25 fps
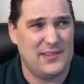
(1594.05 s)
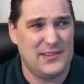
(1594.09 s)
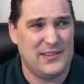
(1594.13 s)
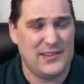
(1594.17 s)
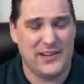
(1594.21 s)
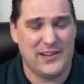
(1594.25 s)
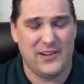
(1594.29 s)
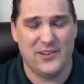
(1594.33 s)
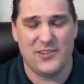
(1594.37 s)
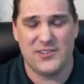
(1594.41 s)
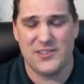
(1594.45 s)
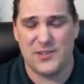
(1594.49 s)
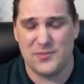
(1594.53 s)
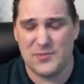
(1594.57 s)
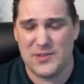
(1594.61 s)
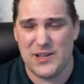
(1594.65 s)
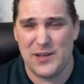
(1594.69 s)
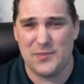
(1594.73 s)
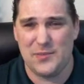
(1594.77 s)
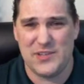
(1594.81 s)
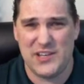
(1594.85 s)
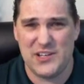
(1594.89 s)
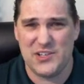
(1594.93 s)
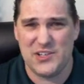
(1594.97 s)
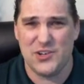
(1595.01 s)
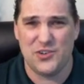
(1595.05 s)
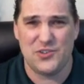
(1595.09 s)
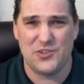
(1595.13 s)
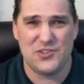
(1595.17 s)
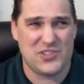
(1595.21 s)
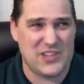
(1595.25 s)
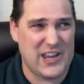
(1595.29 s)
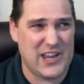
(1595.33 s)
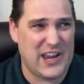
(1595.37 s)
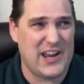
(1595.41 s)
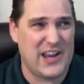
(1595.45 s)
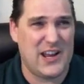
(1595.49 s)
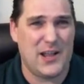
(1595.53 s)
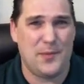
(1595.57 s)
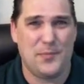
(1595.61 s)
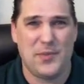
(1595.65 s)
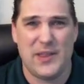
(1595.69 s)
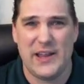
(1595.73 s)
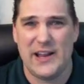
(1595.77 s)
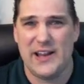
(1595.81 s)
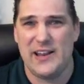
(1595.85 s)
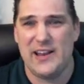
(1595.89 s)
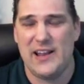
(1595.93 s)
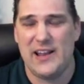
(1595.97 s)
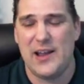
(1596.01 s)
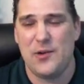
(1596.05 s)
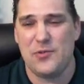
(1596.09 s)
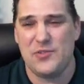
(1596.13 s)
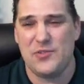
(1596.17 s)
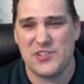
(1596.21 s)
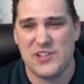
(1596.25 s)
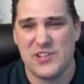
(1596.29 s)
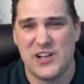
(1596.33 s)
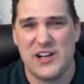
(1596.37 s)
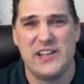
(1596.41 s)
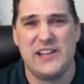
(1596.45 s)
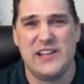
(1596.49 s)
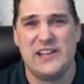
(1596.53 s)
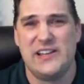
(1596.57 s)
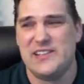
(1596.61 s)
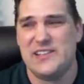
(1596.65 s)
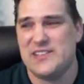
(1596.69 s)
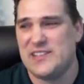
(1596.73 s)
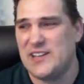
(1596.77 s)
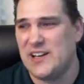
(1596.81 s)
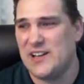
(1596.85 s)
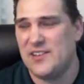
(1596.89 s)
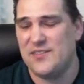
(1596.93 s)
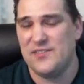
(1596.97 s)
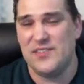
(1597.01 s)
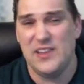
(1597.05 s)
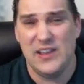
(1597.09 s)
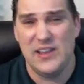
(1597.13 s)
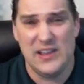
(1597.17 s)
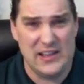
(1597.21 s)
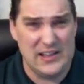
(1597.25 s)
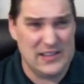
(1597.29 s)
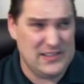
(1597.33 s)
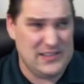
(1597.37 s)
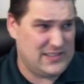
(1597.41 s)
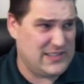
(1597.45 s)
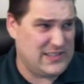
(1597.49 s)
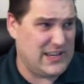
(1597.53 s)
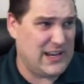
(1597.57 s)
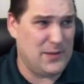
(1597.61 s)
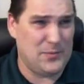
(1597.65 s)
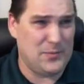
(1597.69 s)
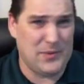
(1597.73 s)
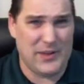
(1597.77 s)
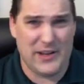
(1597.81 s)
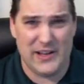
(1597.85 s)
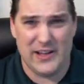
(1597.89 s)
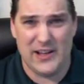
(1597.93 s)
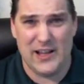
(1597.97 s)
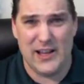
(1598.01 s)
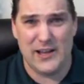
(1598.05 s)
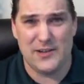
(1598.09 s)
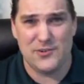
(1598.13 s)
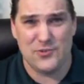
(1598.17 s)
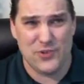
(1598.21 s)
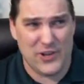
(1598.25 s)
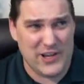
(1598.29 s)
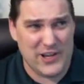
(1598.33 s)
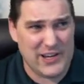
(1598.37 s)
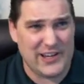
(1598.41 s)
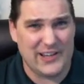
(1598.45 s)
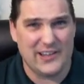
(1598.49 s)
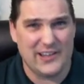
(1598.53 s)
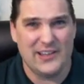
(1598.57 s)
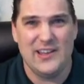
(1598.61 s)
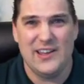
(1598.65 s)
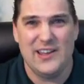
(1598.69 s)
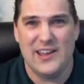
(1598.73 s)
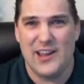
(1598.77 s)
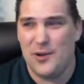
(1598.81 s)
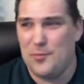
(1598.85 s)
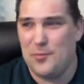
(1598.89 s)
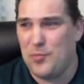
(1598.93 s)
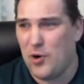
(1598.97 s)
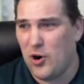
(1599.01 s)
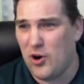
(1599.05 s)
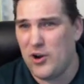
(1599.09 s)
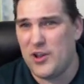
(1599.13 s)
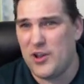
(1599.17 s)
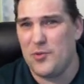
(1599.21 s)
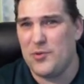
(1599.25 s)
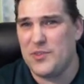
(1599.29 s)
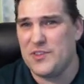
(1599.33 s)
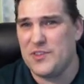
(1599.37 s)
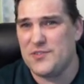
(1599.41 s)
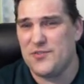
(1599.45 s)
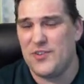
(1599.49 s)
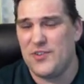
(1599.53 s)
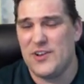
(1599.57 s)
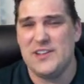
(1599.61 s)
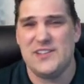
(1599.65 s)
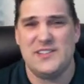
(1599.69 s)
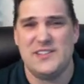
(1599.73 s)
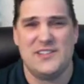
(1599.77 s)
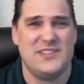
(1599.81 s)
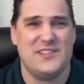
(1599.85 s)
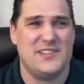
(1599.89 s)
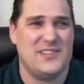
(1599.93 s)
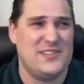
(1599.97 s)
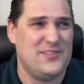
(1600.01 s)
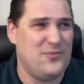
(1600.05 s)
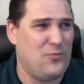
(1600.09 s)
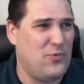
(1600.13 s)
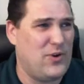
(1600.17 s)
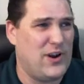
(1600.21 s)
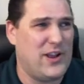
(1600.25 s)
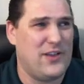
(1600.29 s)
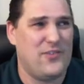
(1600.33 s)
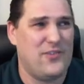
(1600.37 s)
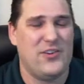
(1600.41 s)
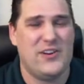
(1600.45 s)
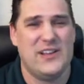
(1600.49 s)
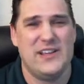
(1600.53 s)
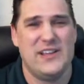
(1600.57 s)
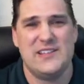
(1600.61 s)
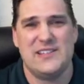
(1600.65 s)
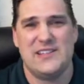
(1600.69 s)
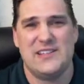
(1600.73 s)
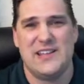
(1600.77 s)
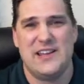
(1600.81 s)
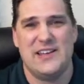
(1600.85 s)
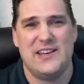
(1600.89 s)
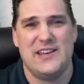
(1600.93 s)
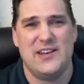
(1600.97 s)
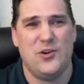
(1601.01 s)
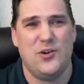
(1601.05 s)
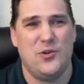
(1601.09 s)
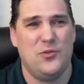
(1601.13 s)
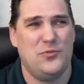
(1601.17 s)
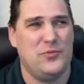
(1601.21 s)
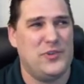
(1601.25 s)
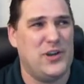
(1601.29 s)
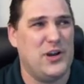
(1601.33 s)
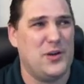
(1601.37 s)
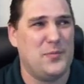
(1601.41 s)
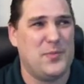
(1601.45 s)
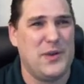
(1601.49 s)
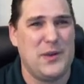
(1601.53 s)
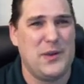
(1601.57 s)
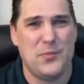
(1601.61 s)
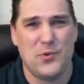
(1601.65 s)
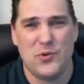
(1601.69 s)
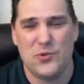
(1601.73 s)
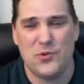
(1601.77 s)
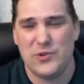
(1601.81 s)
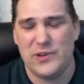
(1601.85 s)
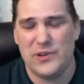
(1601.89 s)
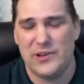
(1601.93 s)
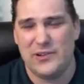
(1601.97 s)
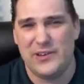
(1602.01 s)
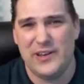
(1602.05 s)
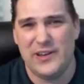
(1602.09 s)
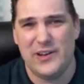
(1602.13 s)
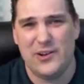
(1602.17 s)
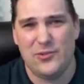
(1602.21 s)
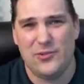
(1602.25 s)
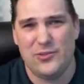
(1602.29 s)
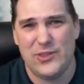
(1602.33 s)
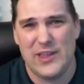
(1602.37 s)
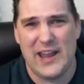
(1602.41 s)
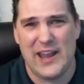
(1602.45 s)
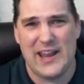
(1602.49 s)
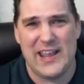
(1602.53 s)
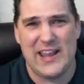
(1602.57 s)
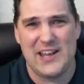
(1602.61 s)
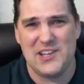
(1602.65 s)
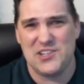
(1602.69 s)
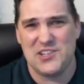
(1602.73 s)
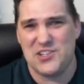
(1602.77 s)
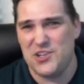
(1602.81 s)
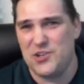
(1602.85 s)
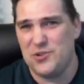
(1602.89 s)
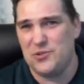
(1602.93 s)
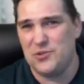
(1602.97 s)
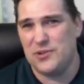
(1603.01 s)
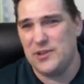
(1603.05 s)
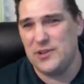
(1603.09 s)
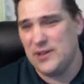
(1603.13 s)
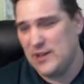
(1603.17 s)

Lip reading: You know, sometimes he chose staying up late at night studying instead of staying up late at night drinking and partying with his friends and whatever it is that, you know, young people, you know, that age do.